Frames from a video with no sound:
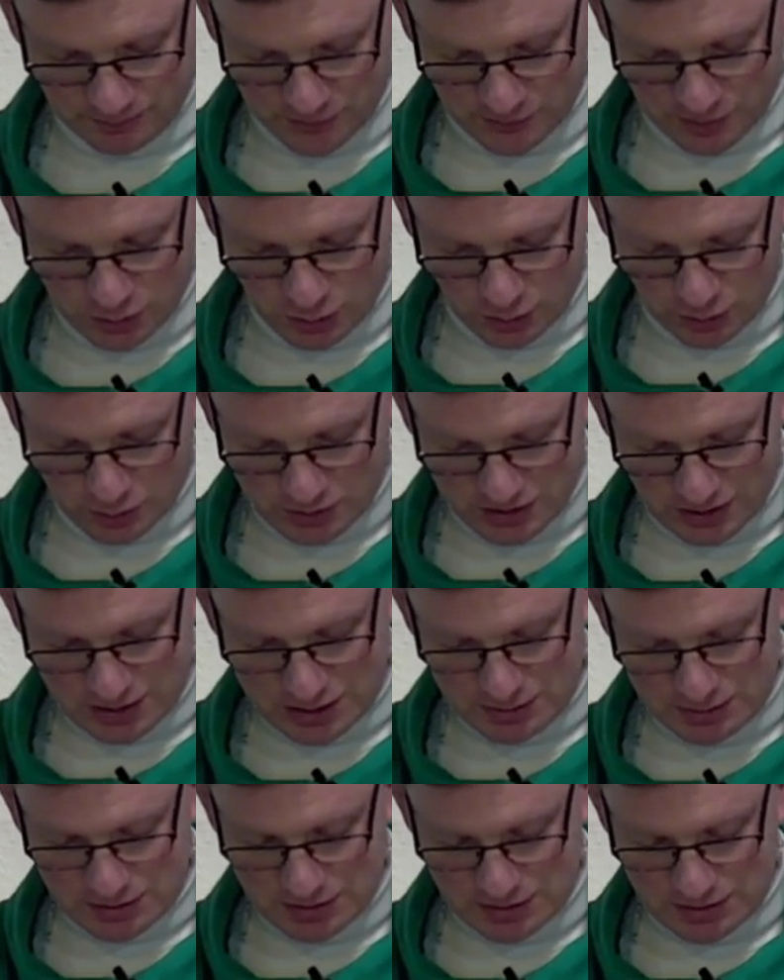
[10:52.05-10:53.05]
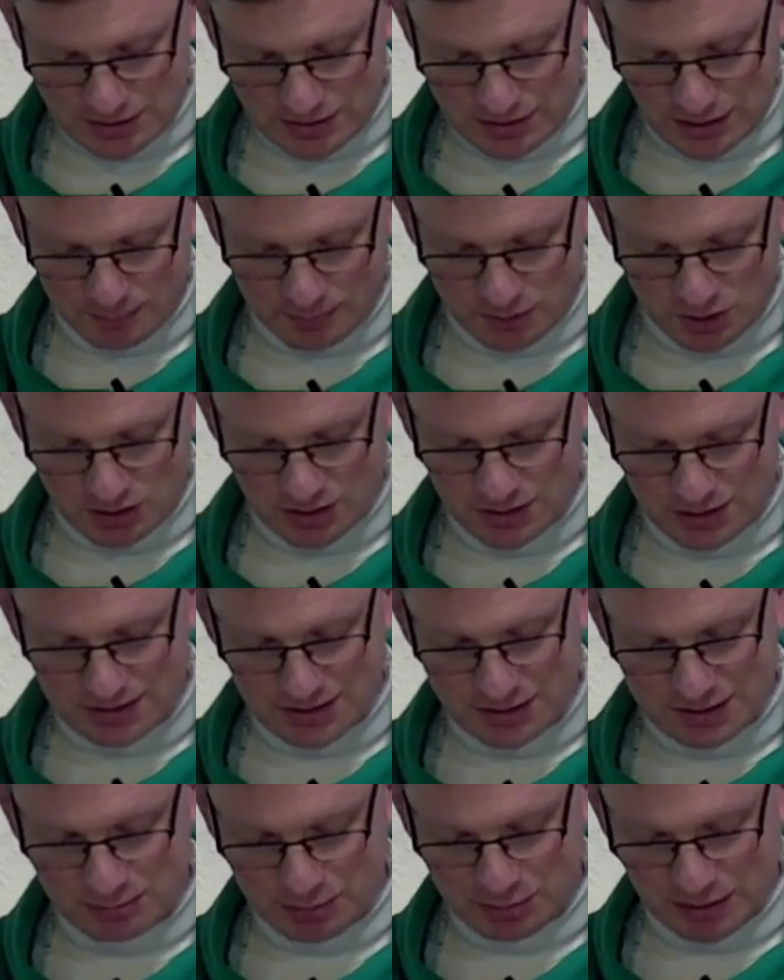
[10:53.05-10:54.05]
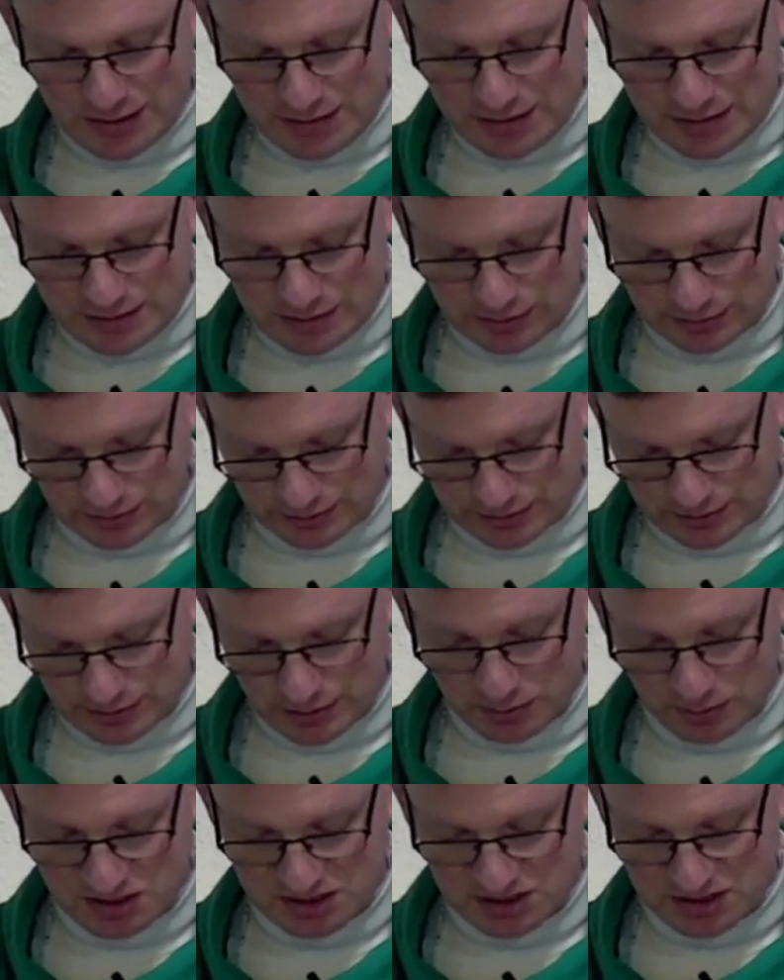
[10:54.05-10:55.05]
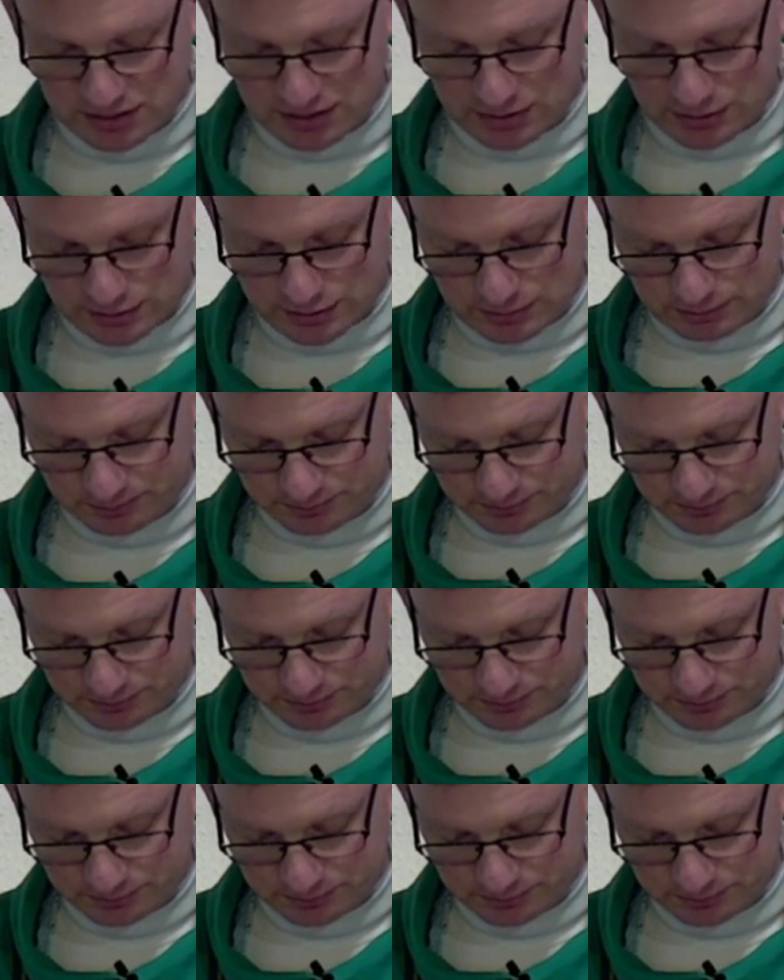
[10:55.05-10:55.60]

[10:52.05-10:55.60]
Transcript: Jonah was exceptionally displeased at this. He was indignant.